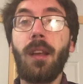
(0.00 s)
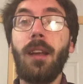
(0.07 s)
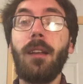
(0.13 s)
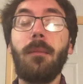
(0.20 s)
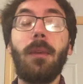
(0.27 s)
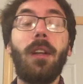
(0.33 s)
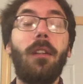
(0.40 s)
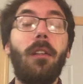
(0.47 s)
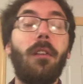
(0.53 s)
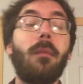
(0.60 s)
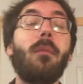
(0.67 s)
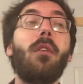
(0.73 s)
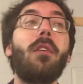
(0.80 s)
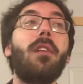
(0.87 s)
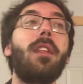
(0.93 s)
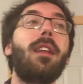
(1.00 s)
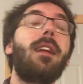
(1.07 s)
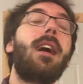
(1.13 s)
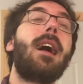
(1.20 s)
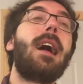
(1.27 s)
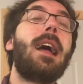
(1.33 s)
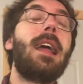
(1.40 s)
hit me a little more than
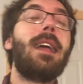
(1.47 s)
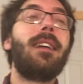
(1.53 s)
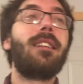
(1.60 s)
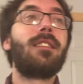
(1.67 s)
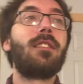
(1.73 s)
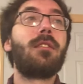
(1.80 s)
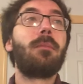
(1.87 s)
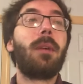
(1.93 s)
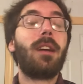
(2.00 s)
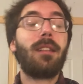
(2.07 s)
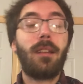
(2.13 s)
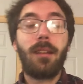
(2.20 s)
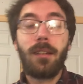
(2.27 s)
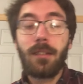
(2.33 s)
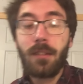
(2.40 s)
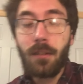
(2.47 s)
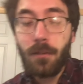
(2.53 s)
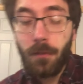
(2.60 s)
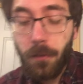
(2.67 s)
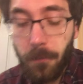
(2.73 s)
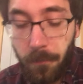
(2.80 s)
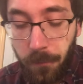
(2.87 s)
I expected it
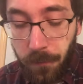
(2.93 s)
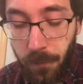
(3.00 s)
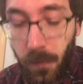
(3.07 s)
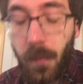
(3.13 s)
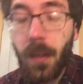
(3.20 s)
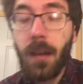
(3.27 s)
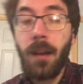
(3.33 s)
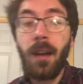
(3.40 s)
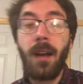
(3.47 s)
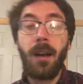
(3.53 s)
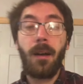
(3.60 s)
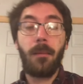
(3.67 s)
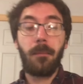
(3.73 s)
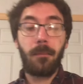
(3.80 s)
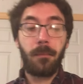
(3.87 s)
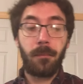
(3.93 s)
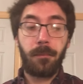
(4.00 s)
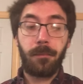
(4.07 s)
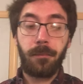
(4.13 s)
to. Um,